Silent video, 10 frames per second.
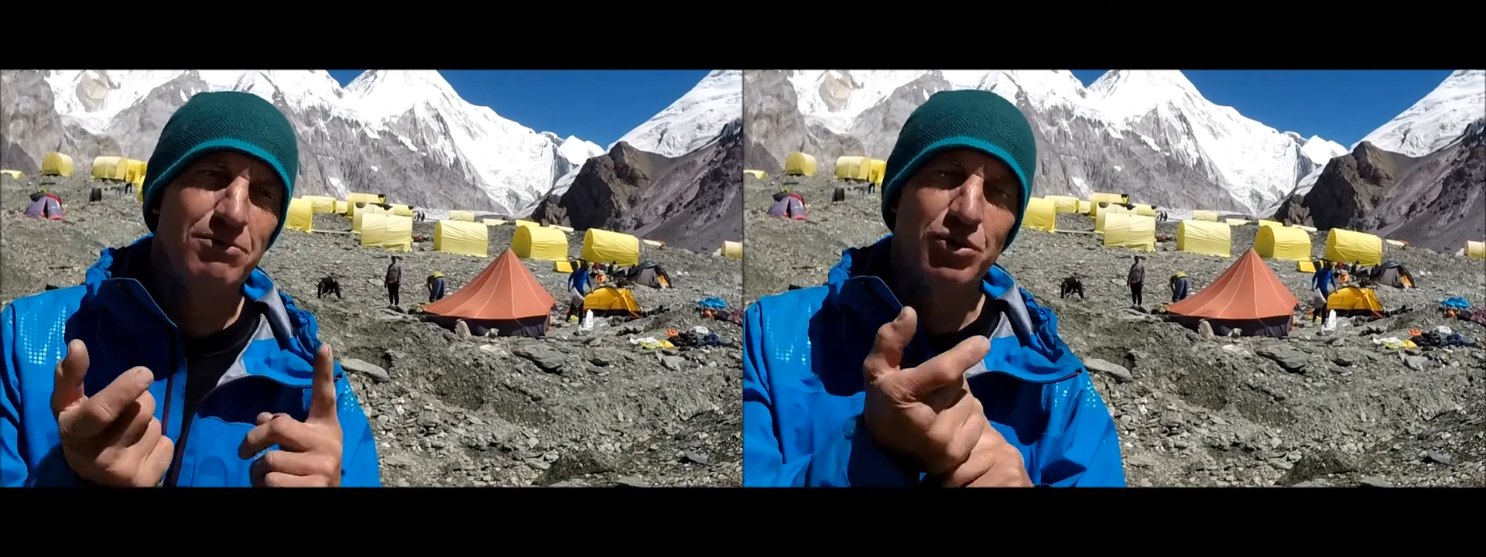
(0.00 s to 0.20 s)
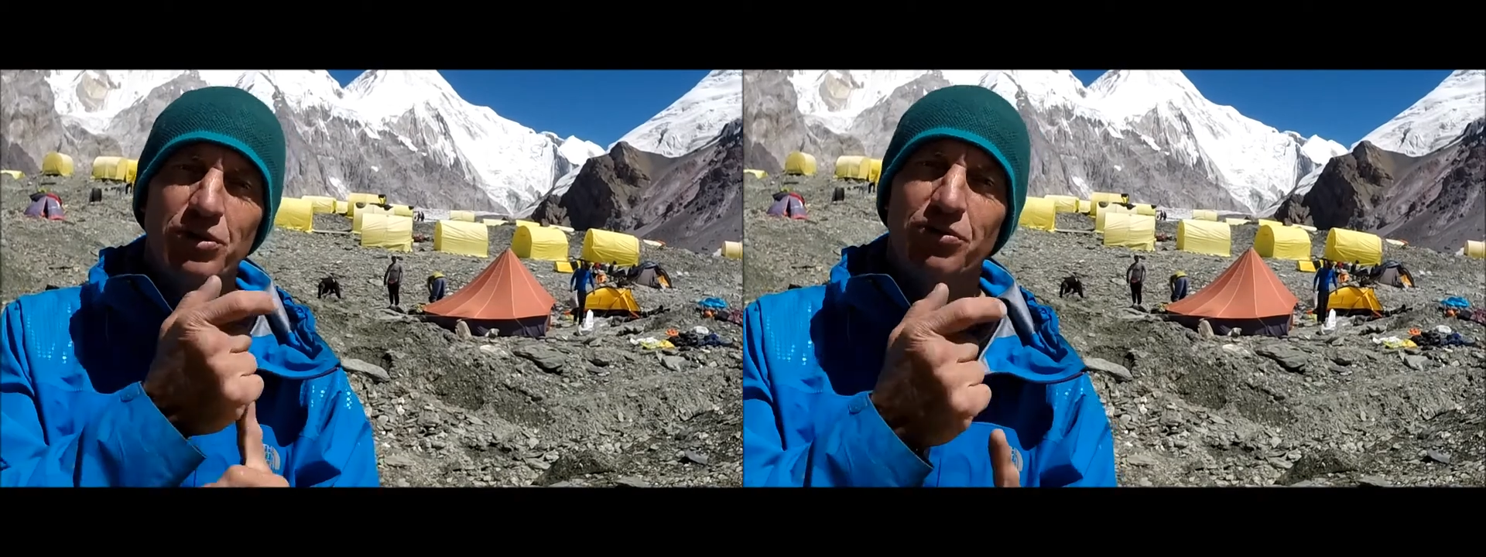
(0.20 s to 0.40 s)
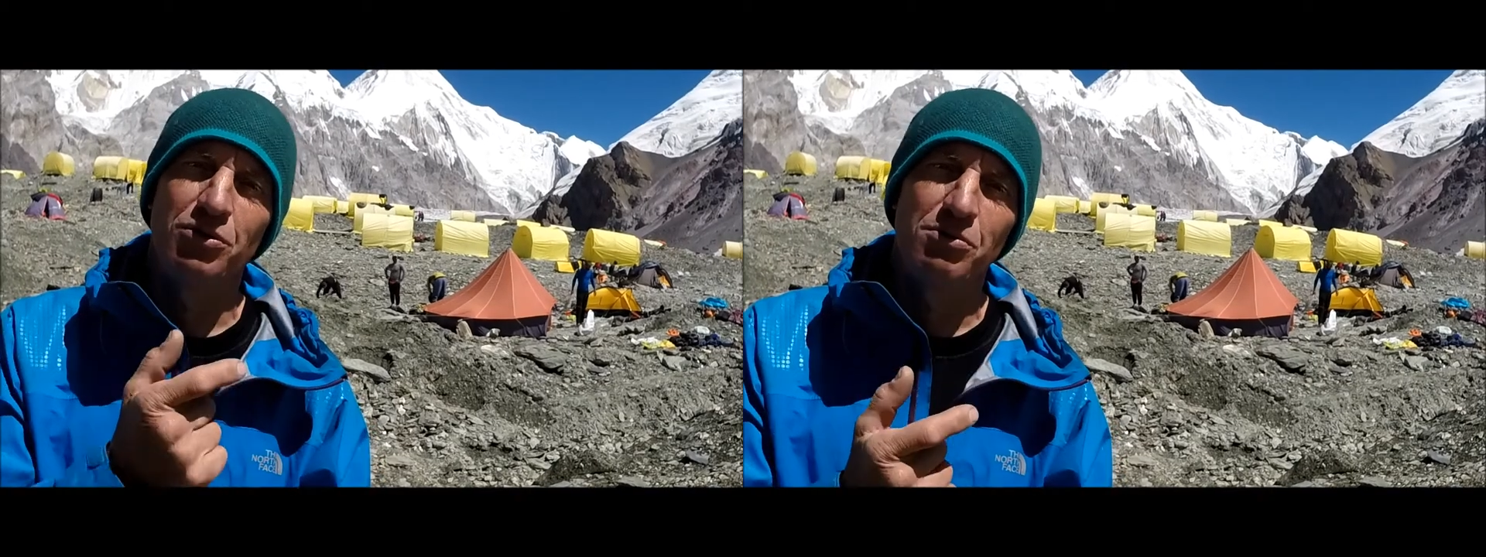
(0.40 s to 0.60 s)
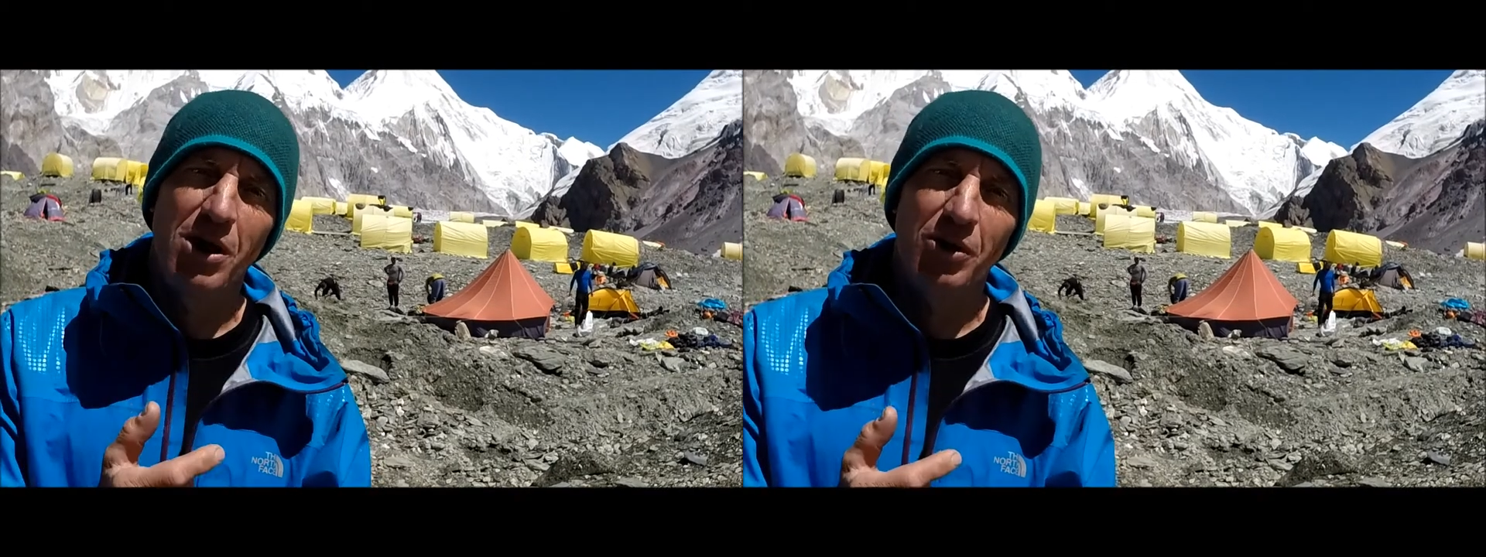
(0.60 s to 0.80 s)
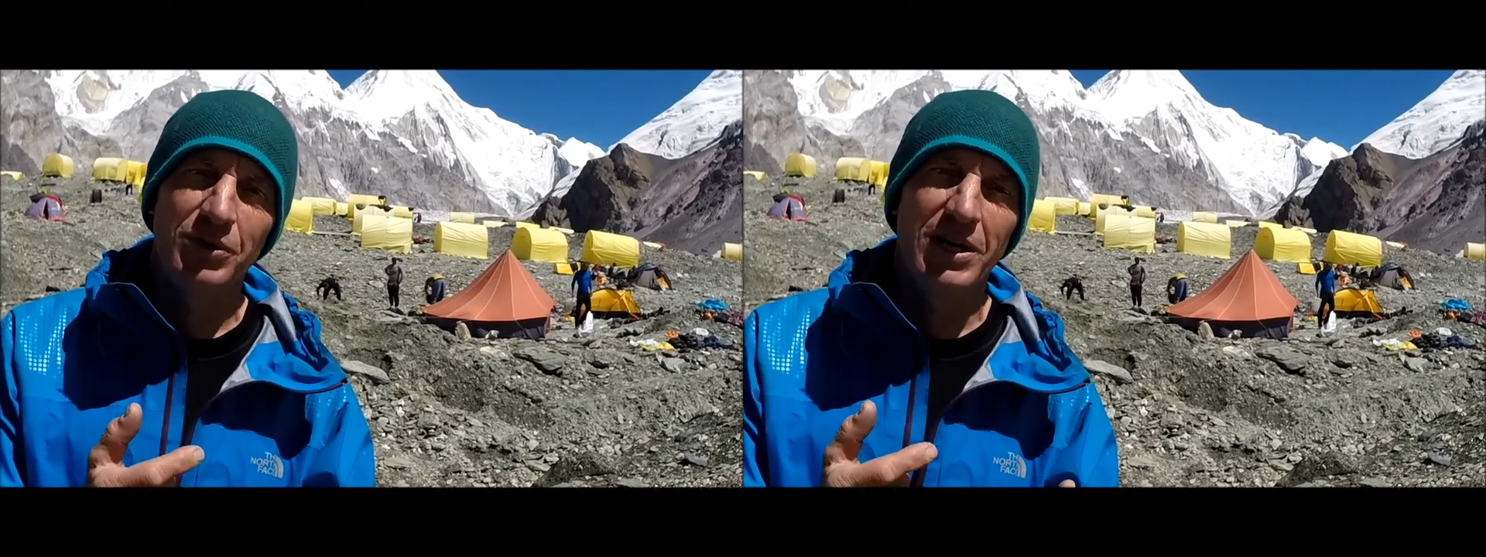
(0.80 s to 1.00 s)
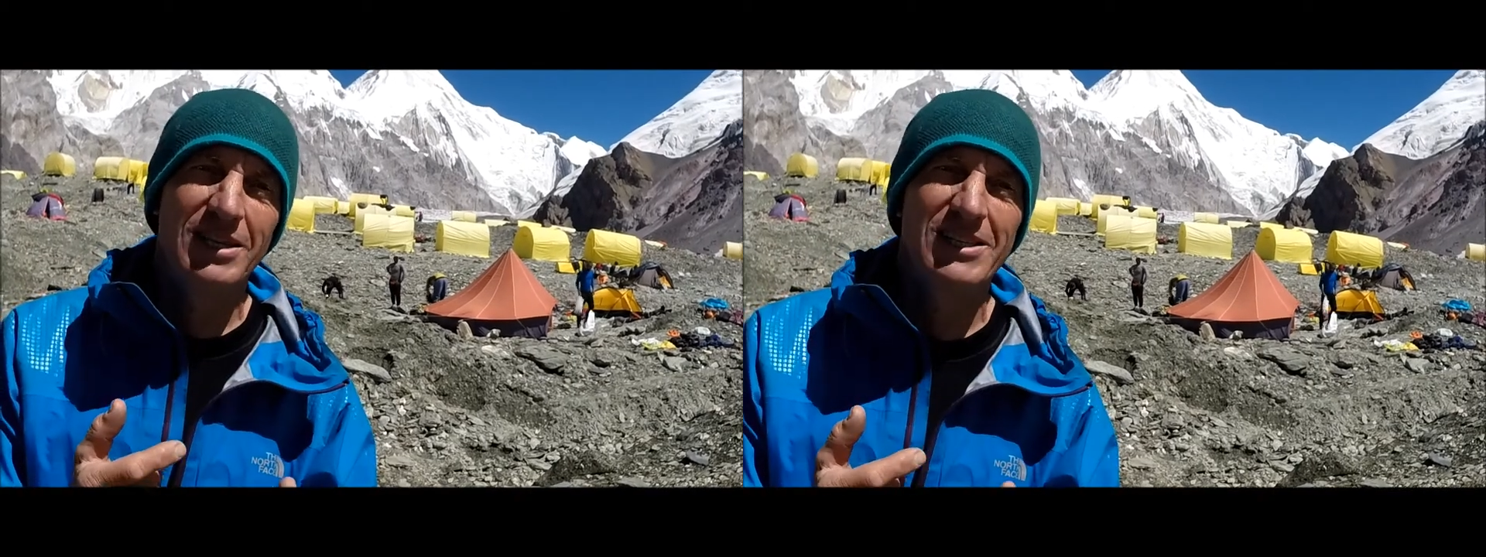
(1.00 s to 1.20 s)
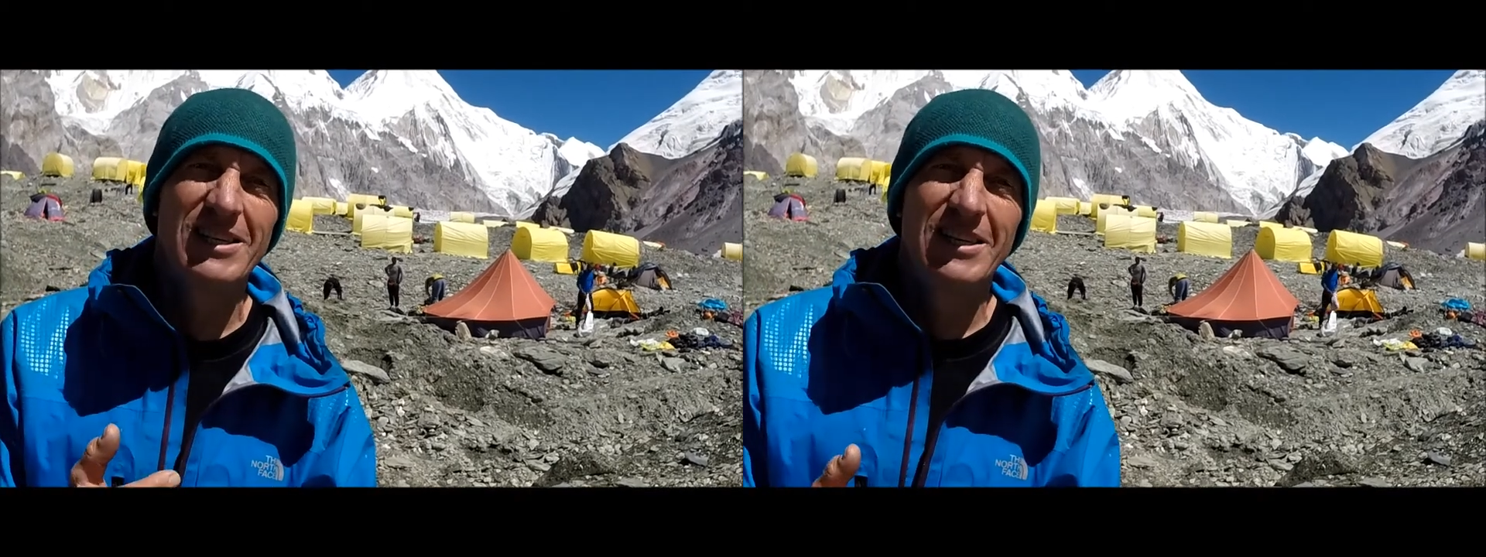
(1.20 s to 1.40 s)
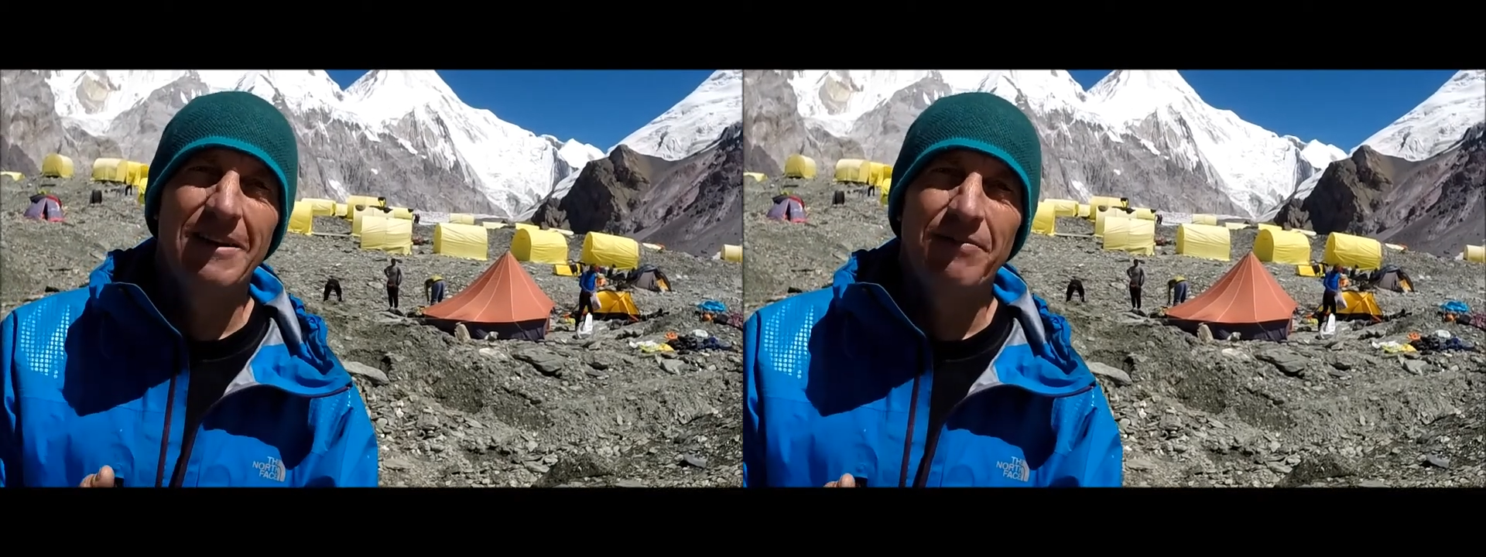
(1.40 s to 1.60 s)
beautiful
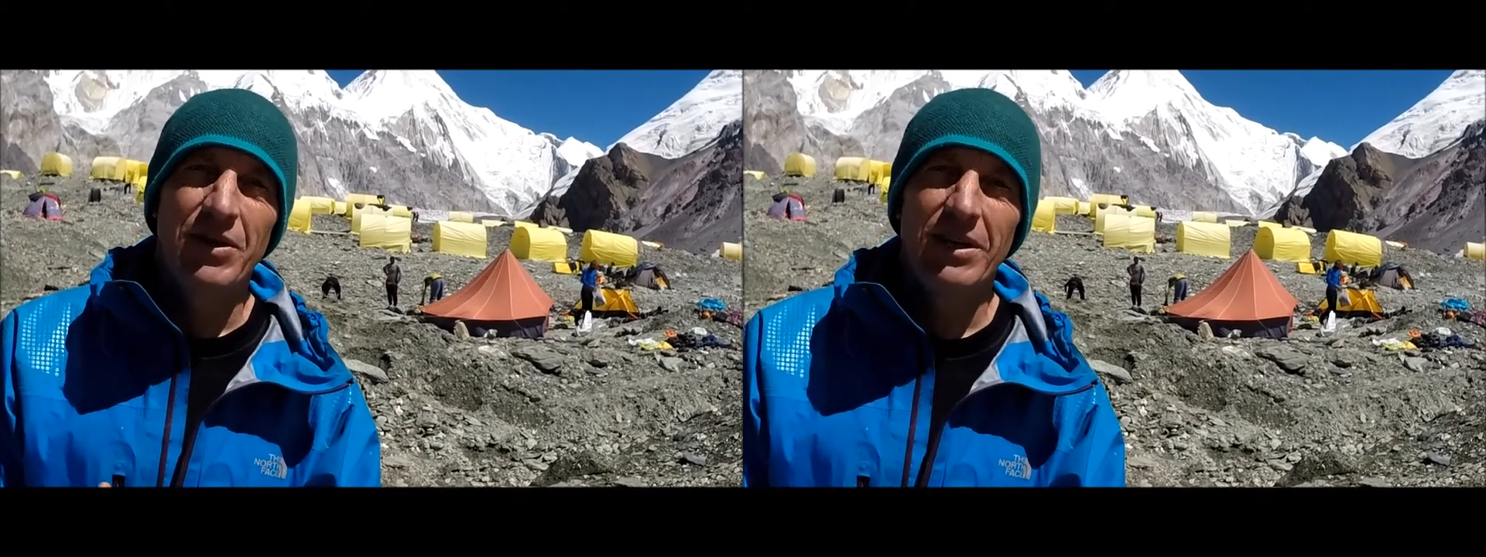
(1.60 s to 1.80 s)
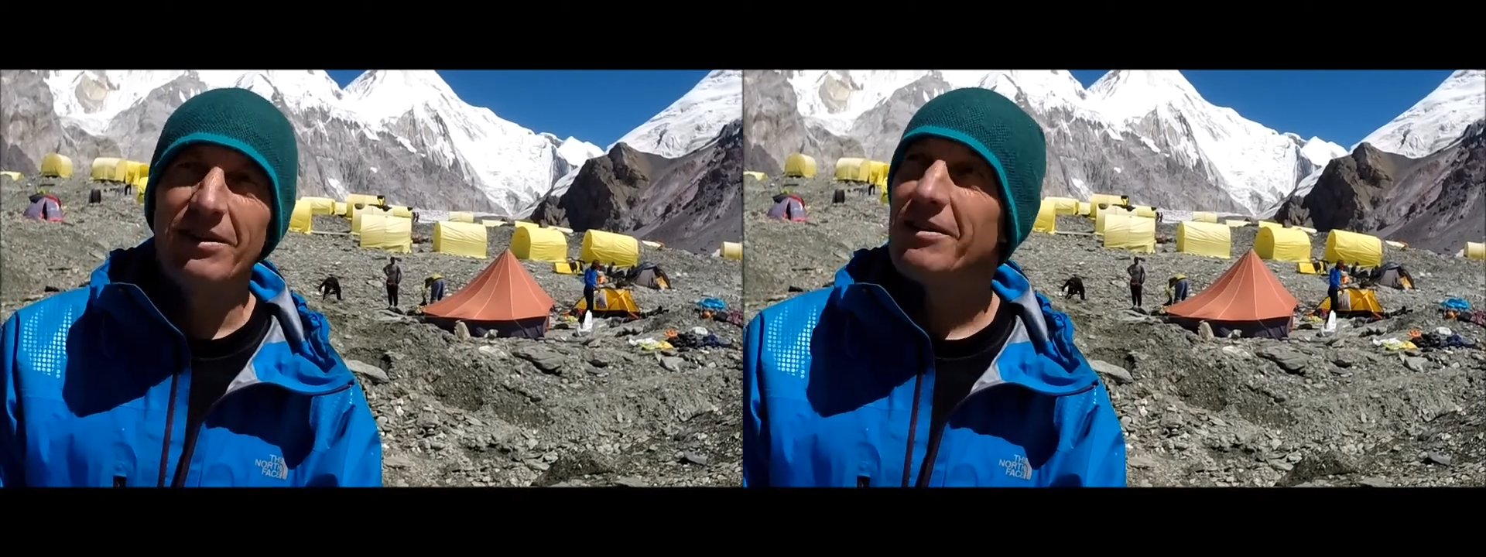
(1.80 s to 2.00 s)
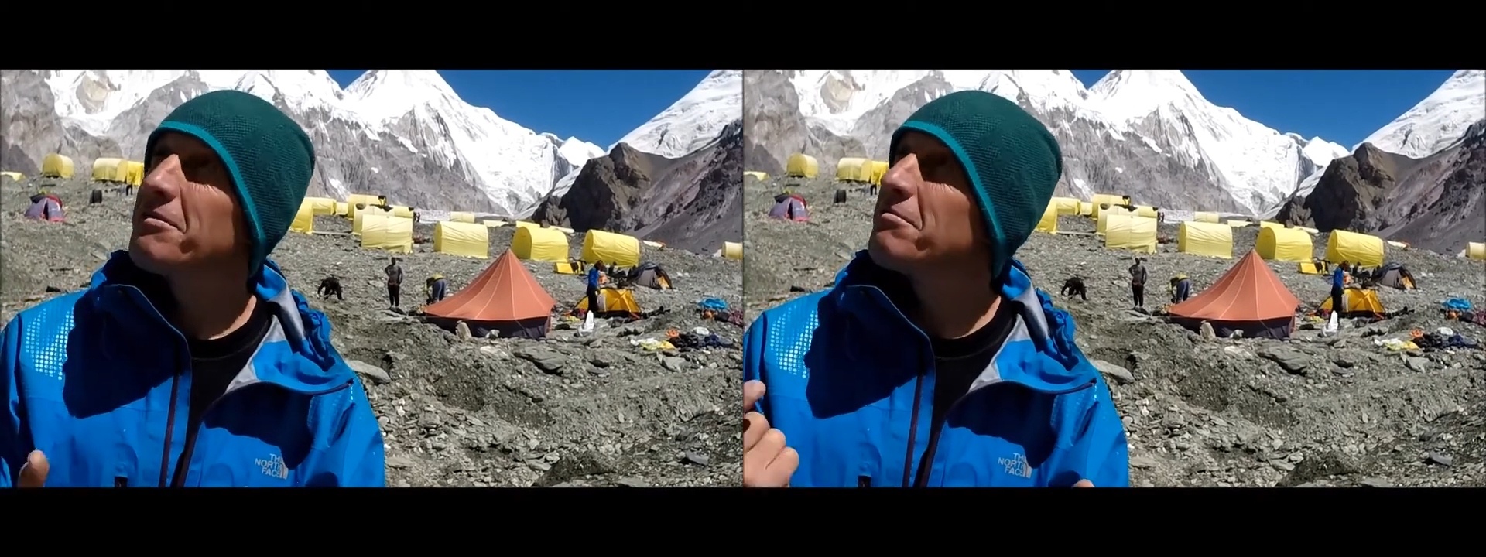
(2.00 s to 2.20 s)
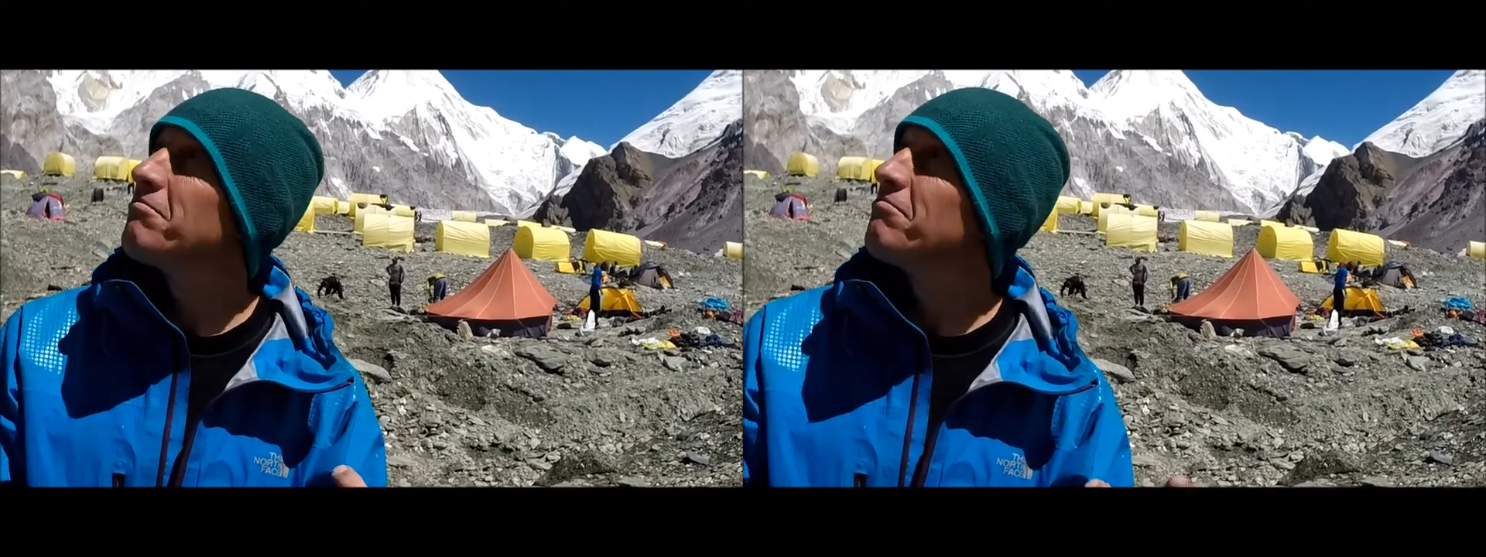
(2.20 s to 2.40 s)
mountains, and uh,